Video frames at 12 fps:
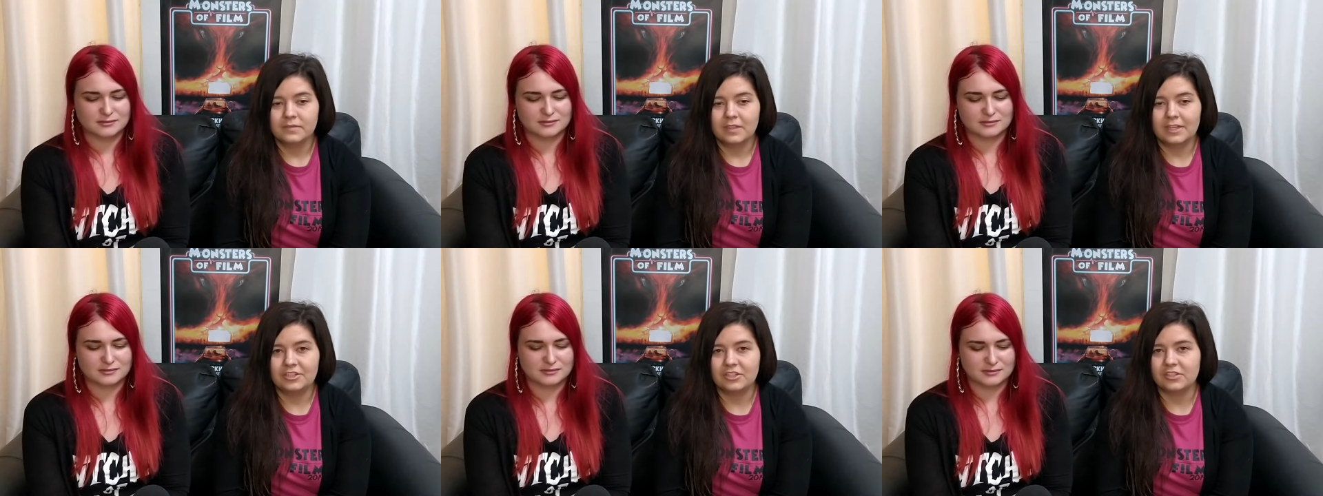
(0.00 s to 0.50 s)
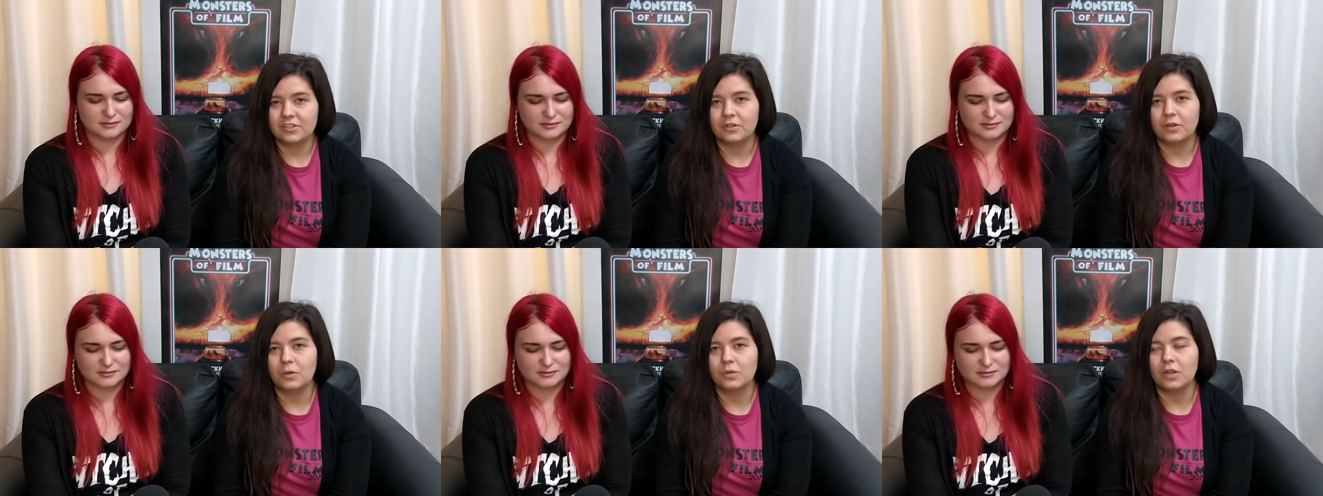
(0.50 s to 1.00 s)
Speaker 1: it's just a
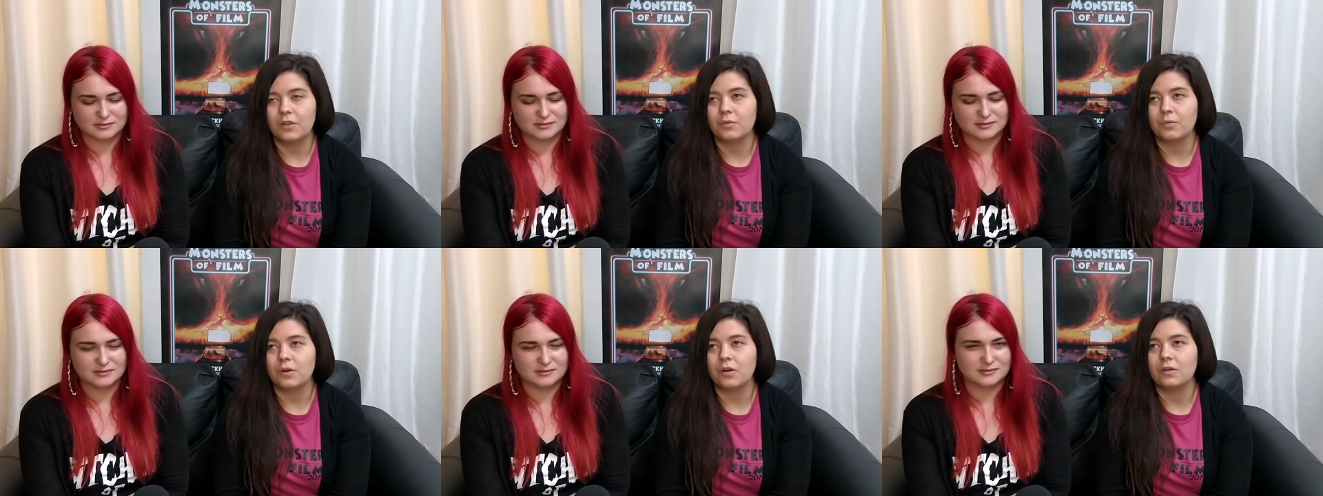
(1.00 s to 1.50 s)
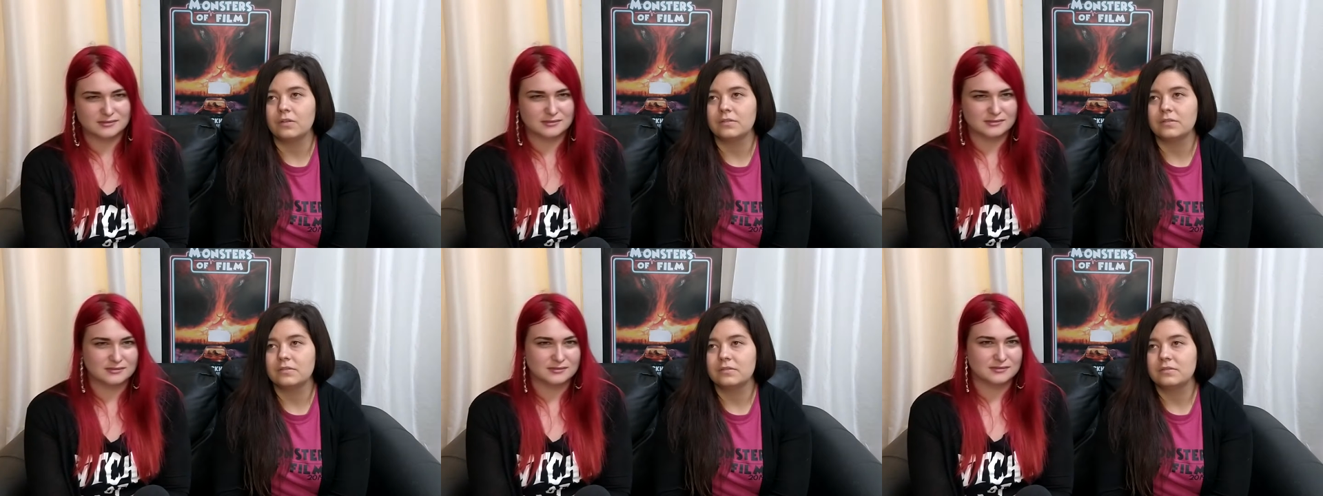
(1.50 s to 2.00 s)
whole other
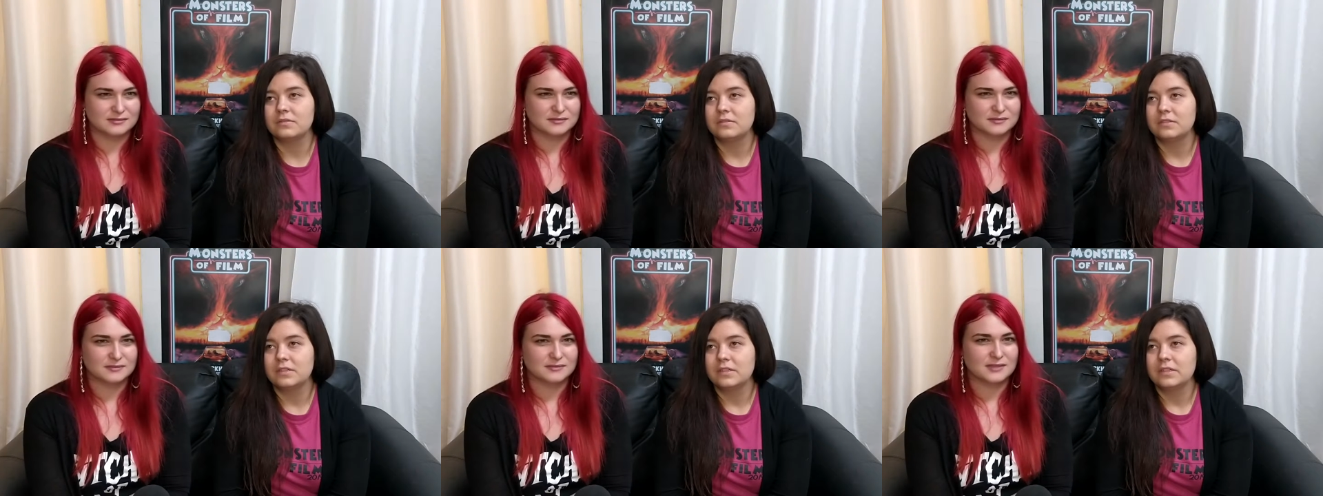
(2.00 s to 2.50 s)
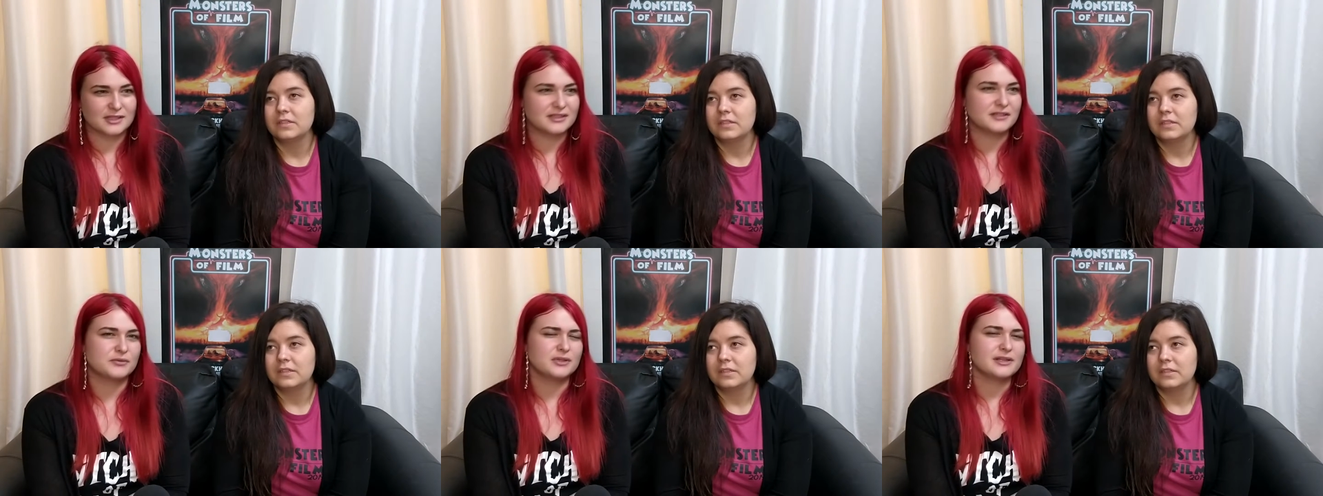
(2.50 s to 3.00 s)
world. It,
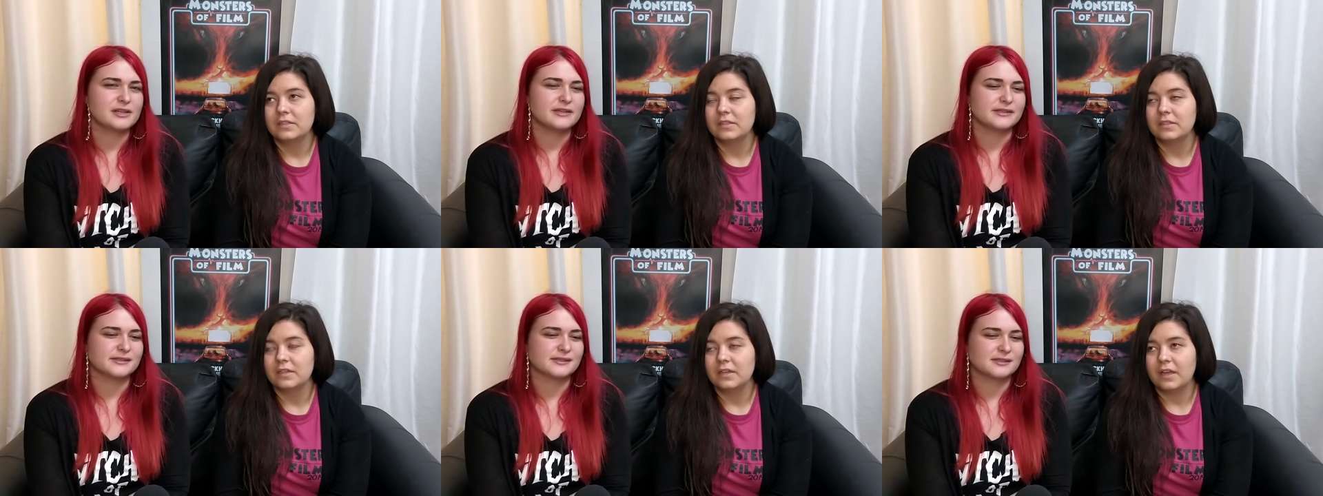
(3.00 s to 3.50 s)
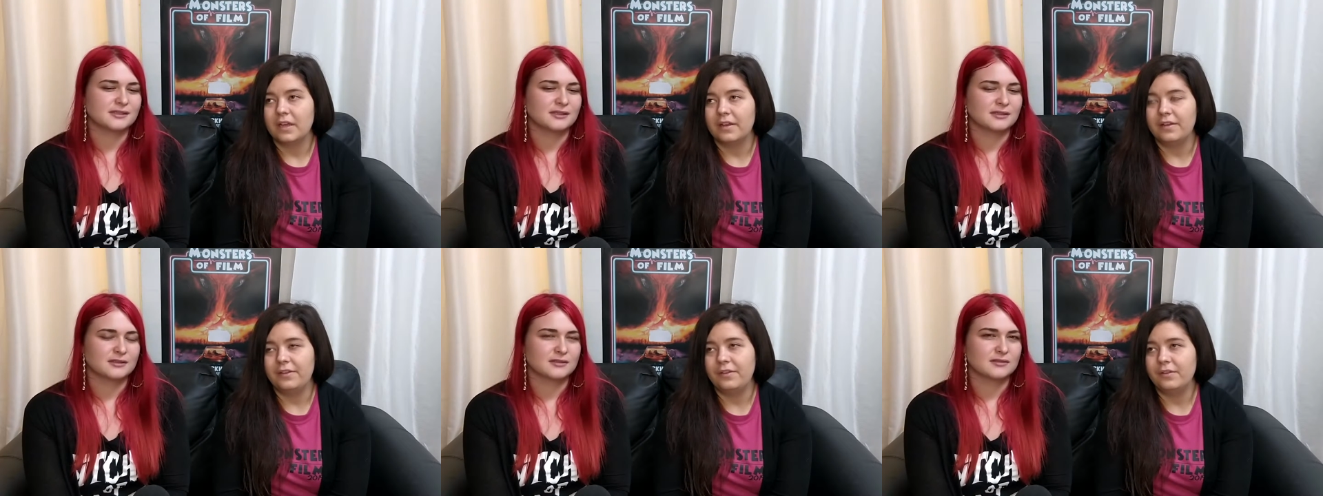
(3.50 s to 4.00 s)
it really is.
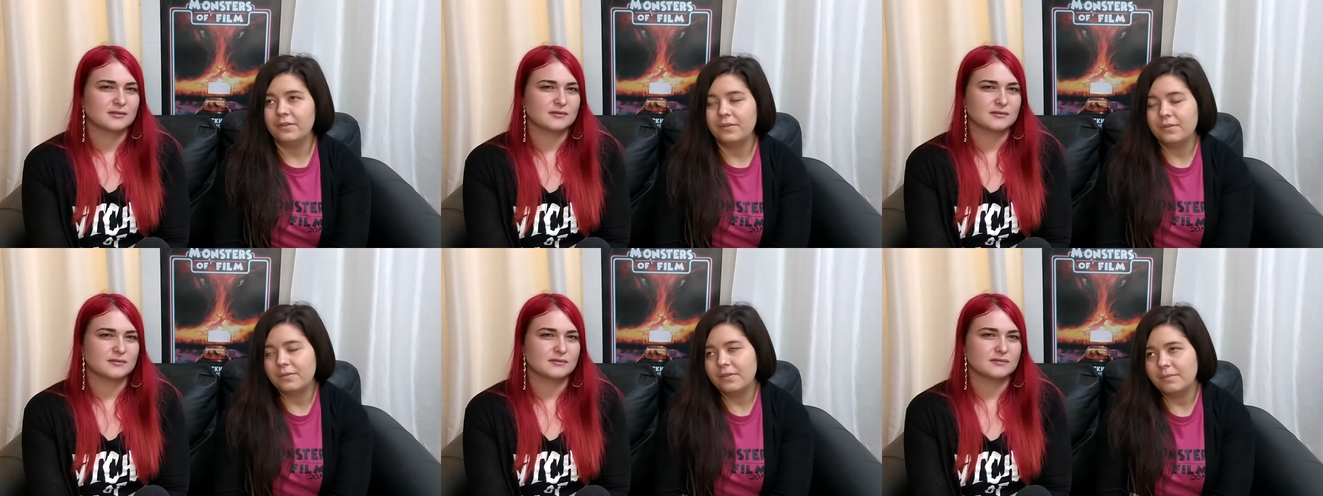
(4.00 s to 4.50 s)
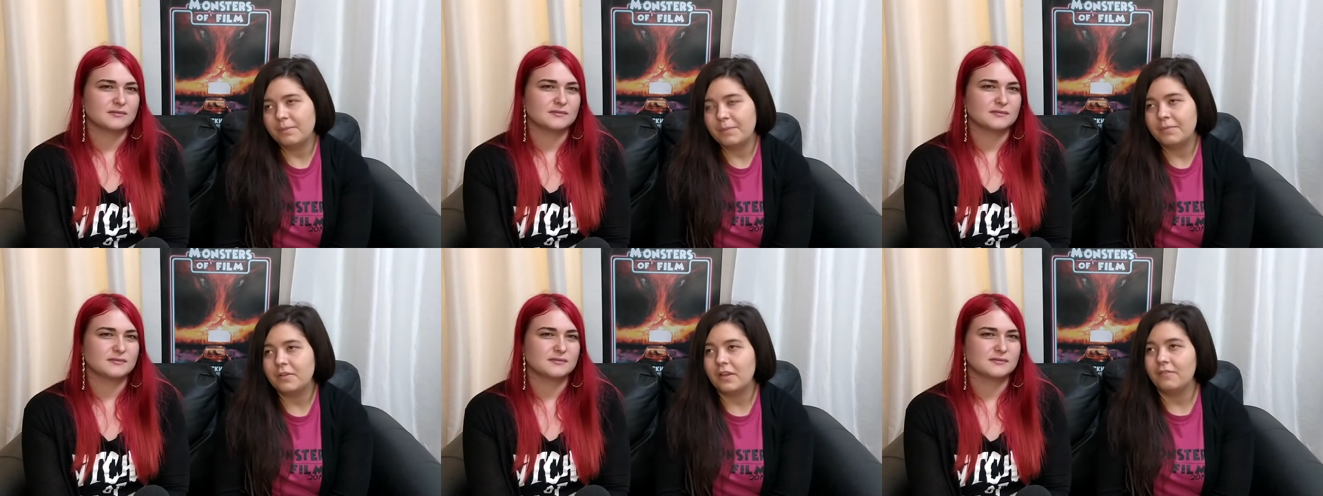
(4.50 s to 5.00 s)
And you know, you, you,
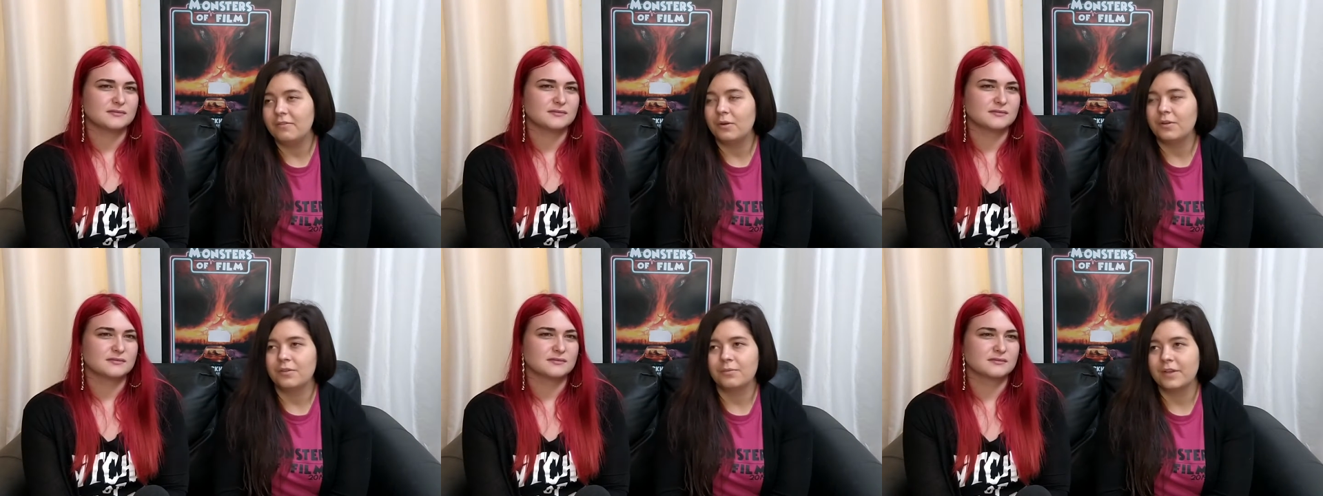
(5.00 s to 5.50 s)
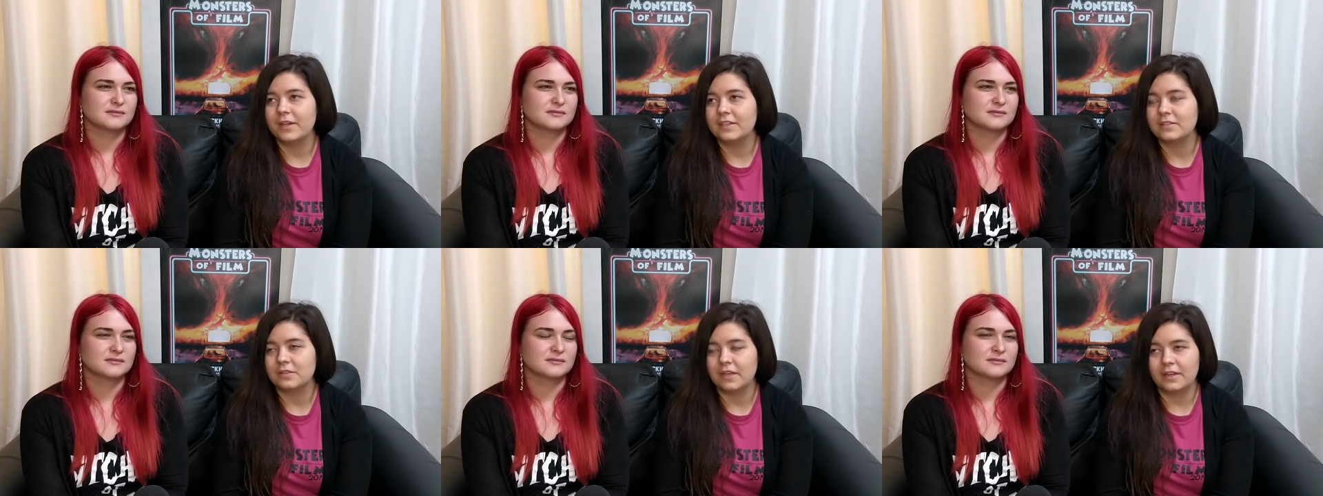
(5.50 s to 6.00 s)
people love Lord of the
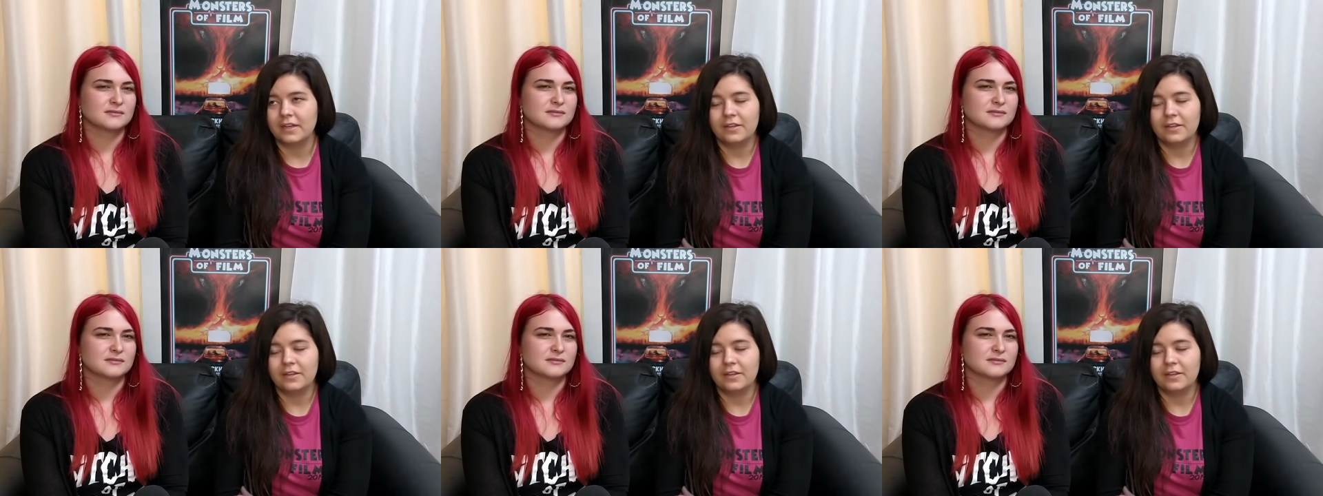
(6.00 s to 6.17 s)
Rings, and